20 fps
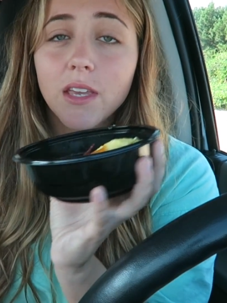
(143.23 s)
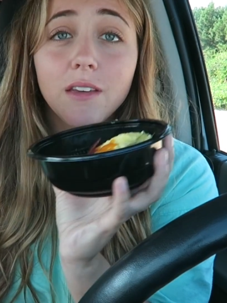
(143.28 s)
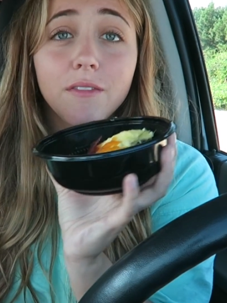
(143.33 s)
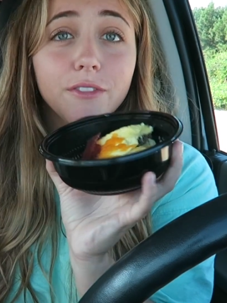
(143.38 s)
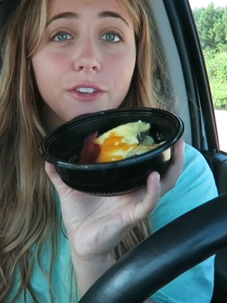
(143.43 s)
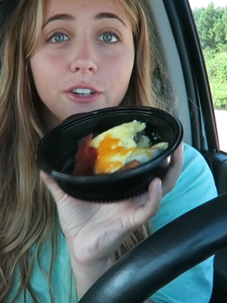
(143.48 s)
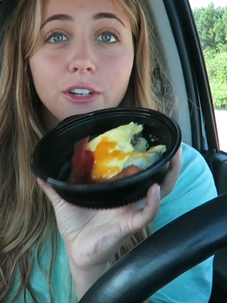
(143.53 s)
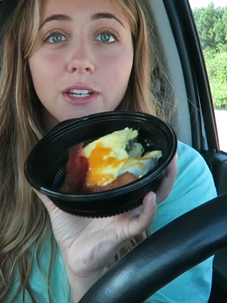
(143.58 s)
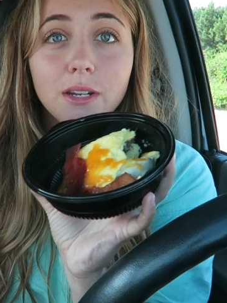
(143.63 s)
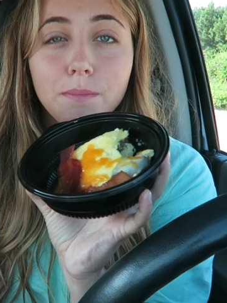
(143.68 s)

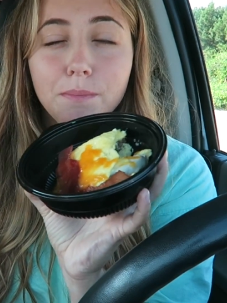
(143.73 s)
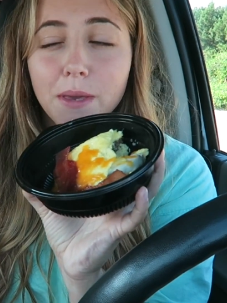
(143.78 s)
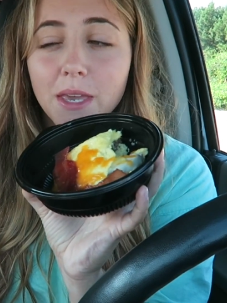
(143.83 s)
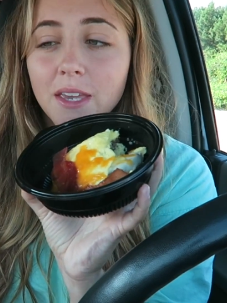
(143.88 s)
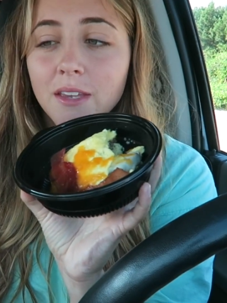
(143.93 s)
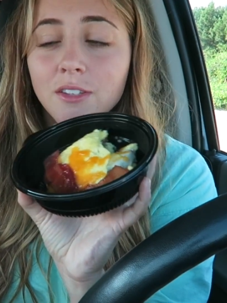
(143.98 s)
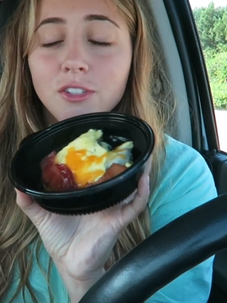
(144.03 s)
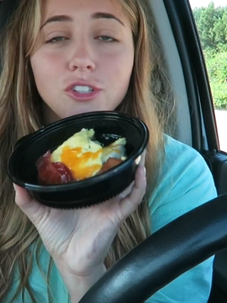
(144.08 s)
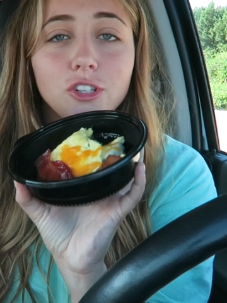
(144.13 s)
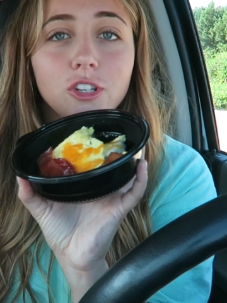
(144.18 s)
if you're in a
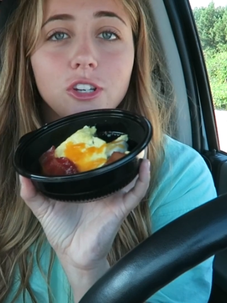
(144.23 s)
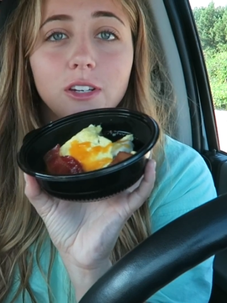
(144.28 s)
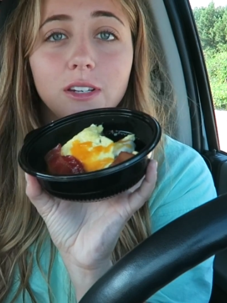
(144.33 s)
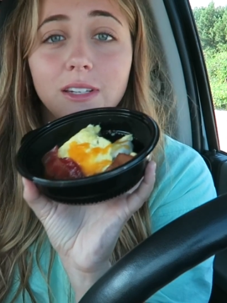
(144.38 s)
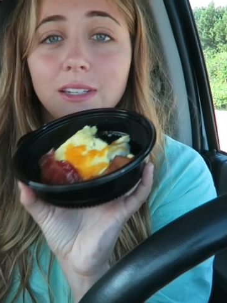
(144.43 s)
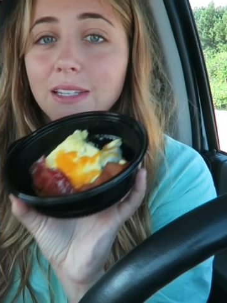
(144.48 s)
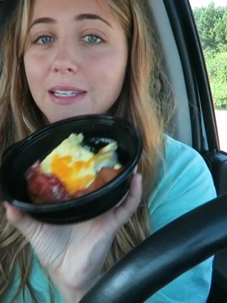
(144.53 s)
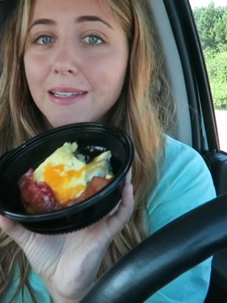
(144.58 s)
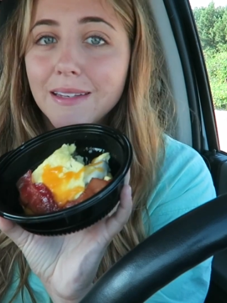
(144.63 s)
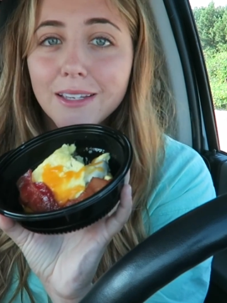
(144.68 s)
pinch,
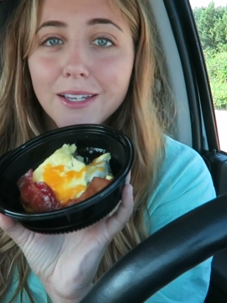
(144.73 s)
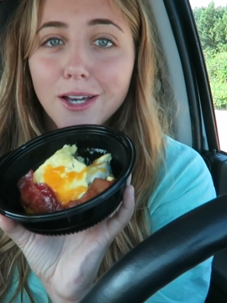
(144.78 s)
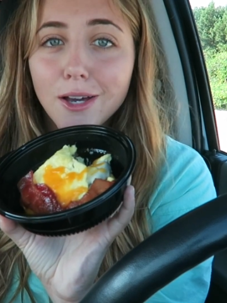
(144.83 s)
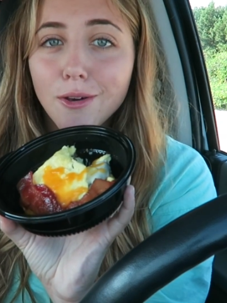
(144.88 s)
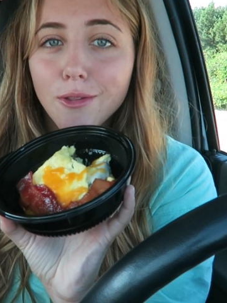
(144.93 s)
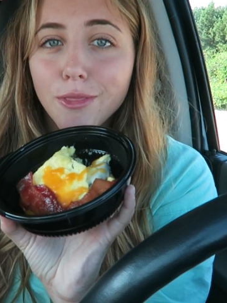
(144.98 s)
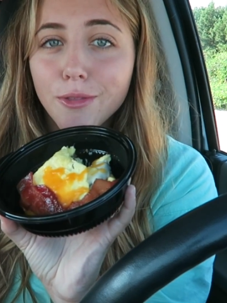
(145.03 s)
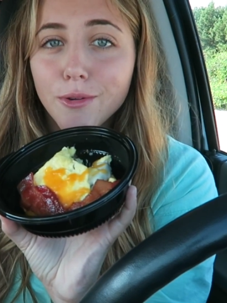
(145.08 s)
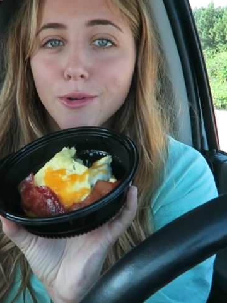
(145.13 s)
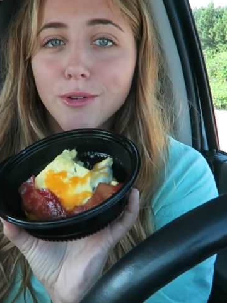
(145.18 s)
need to
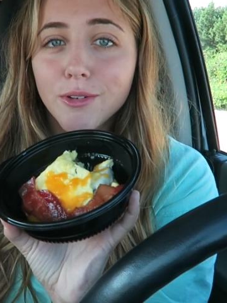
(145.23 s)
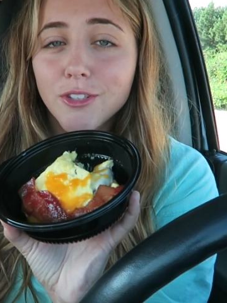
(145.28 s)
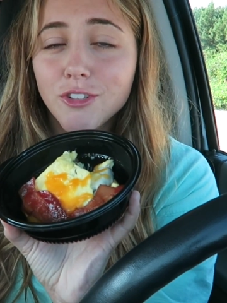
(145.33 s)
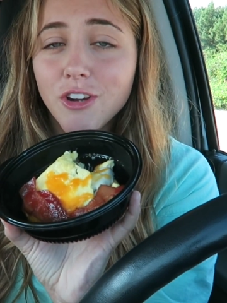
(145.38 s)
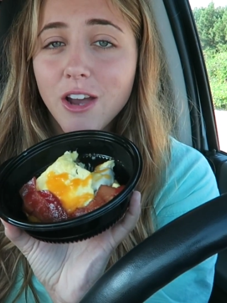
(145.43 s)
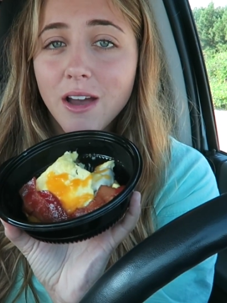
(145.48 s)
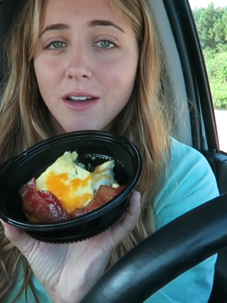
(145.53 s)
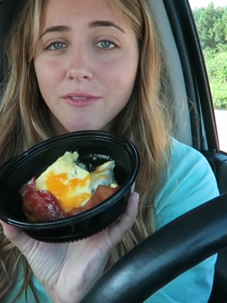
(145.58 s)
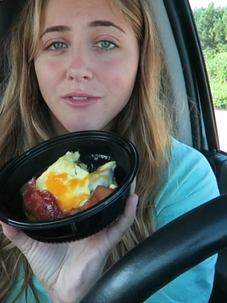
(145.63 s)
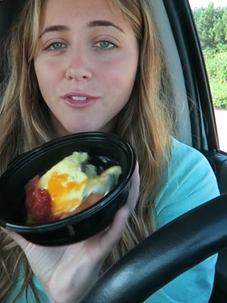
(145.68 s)
go through a
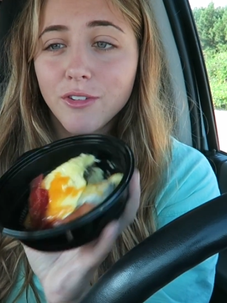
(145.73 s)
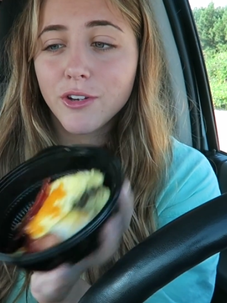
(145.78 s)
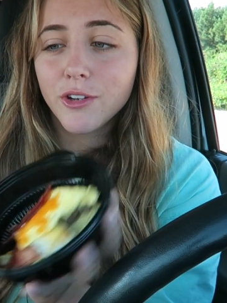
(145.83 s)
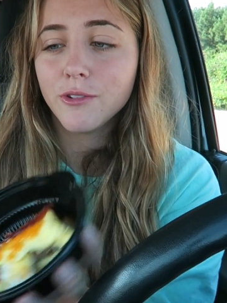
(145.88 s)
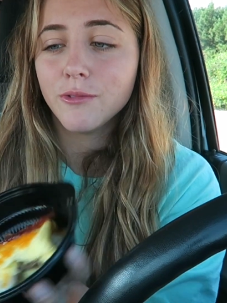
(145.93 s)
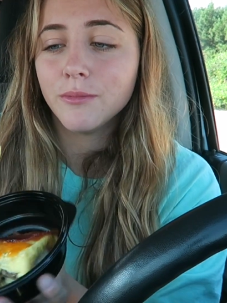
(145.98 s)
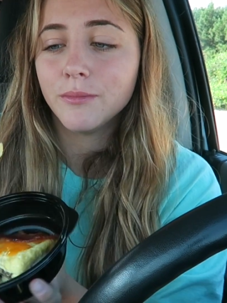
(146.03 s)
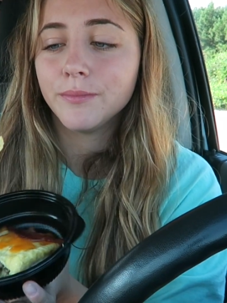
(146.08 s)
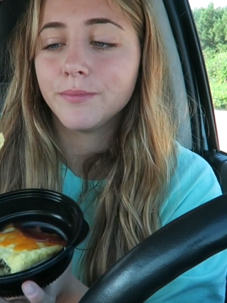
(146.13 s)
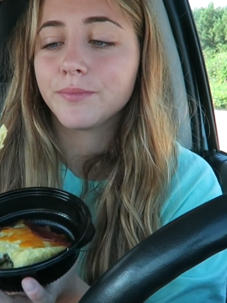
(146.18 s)

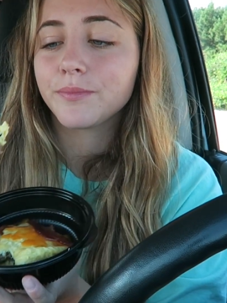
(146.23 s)
drive-thru.